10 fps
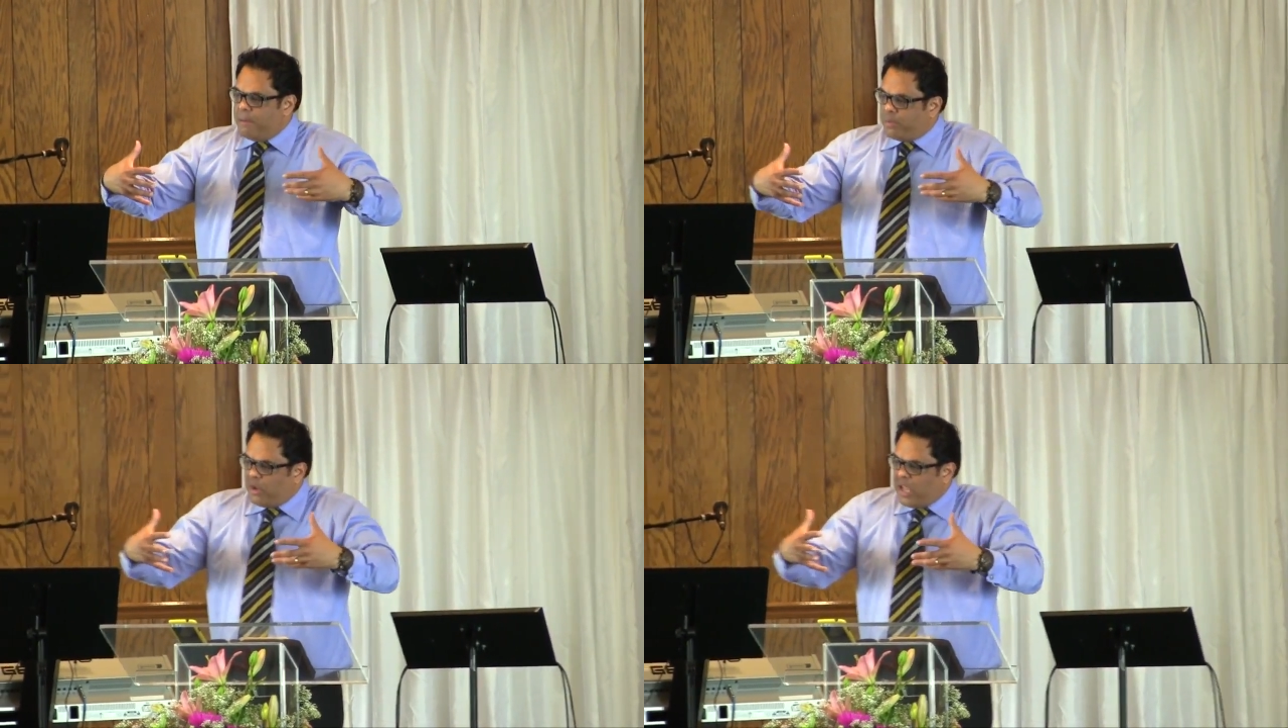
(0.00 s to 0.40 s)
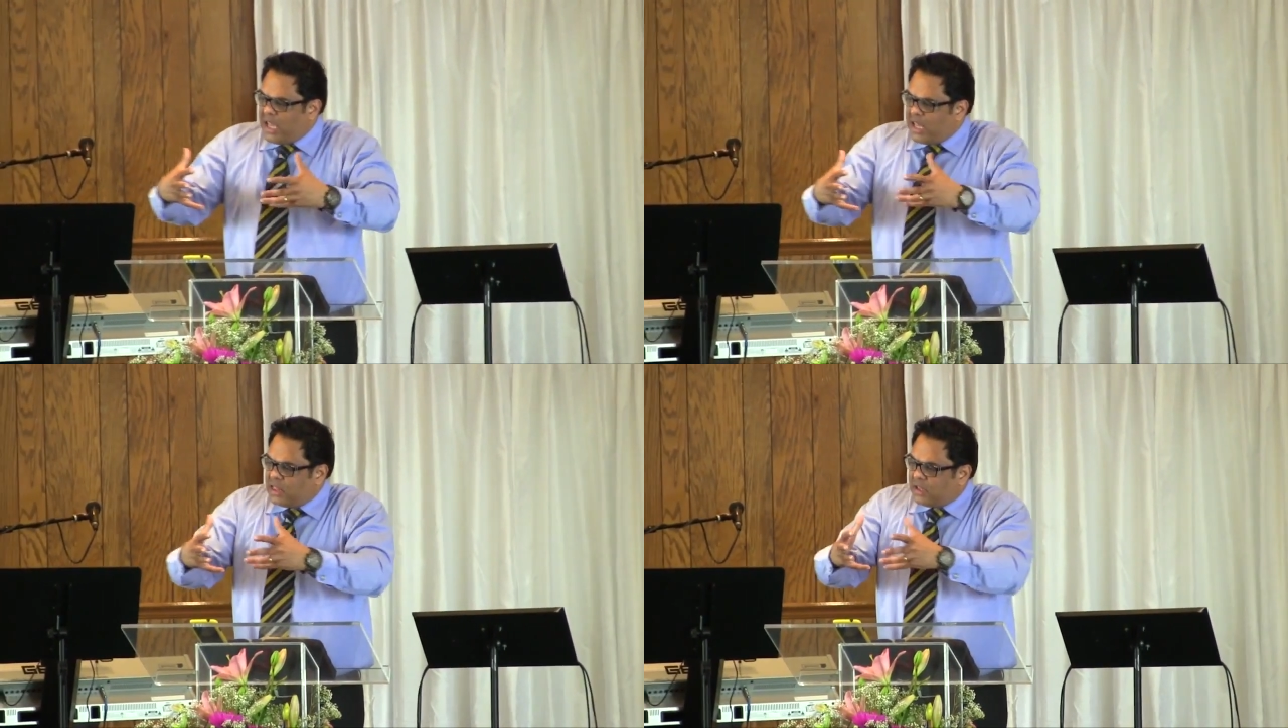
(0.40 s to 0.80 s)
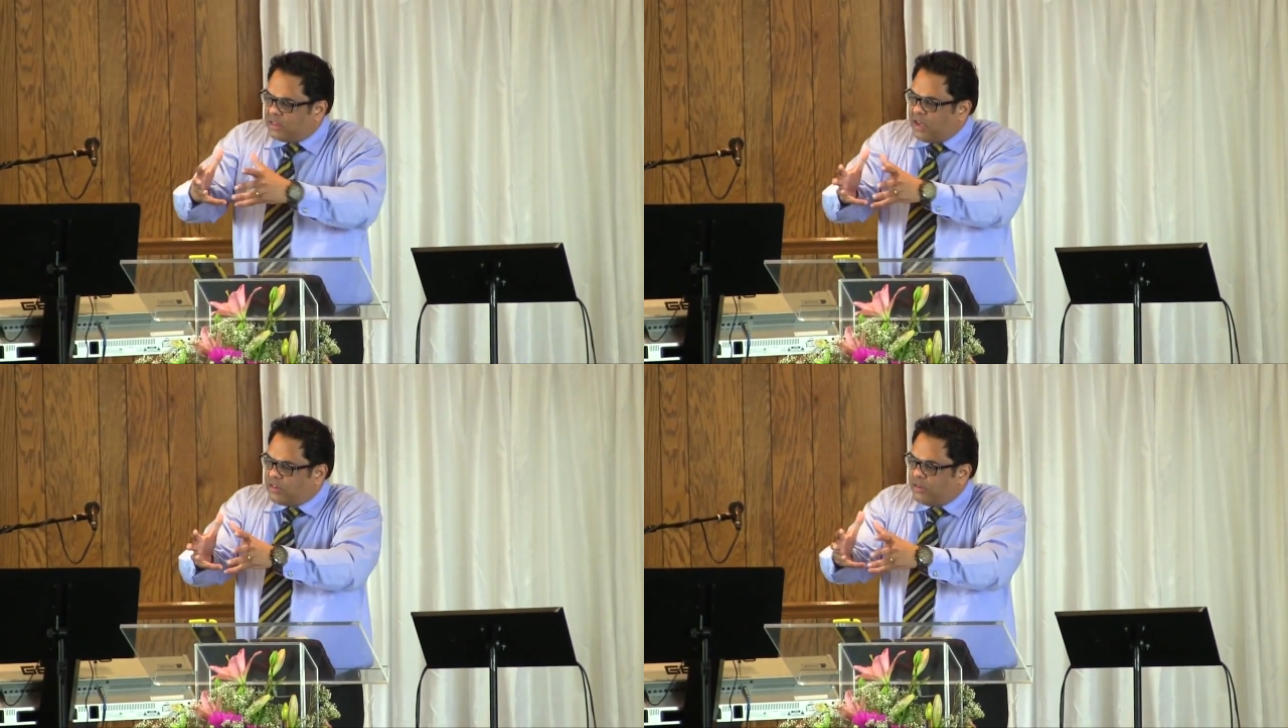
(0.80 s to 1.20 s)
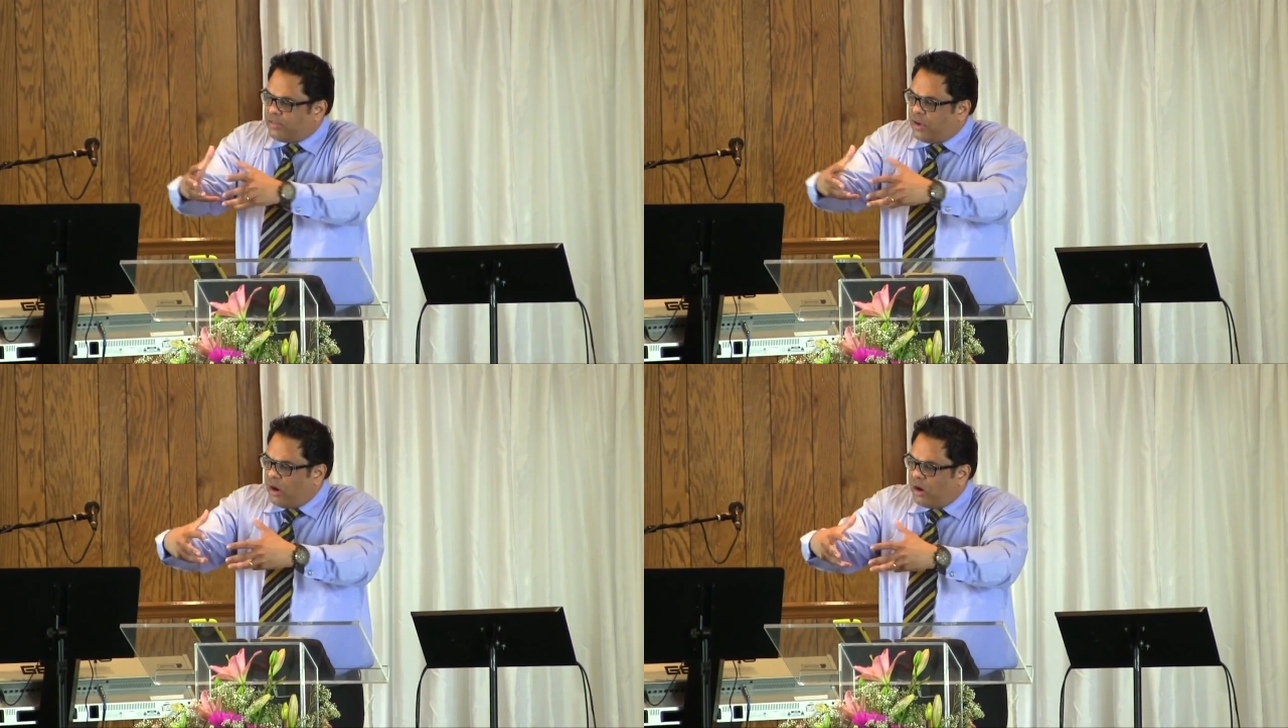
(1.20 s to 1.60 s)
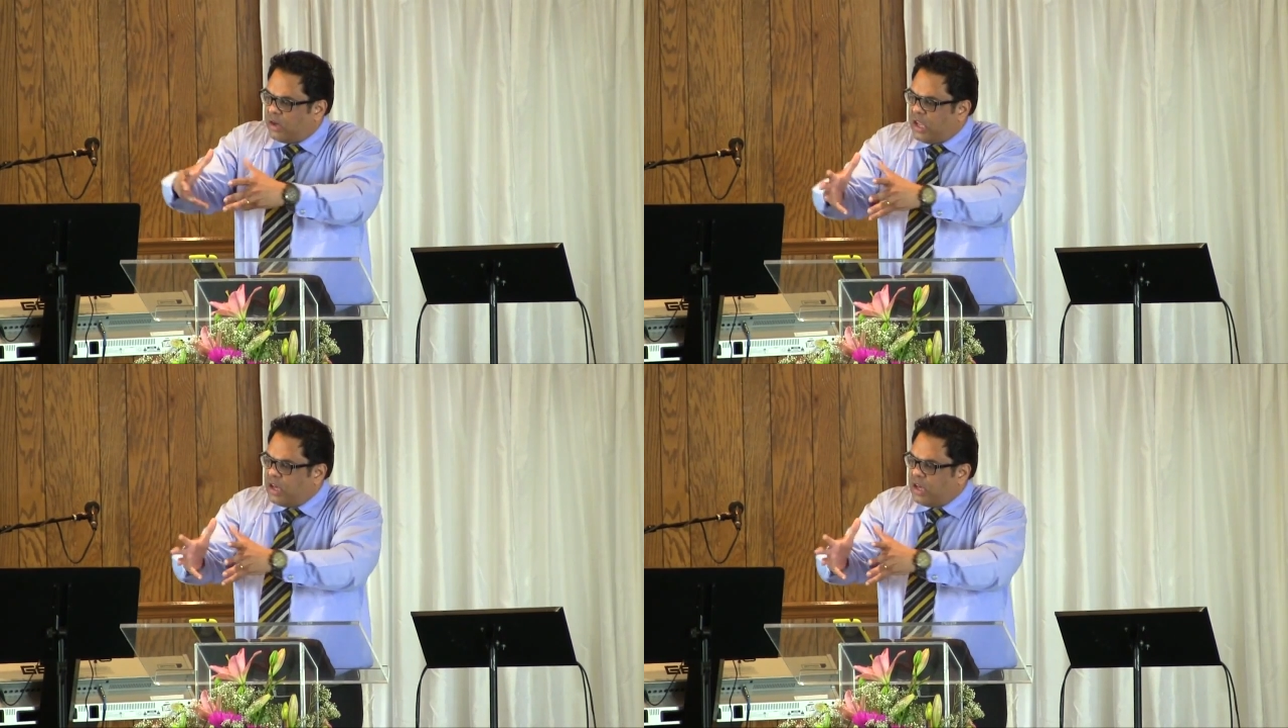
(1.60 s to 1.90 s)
bring in the things of God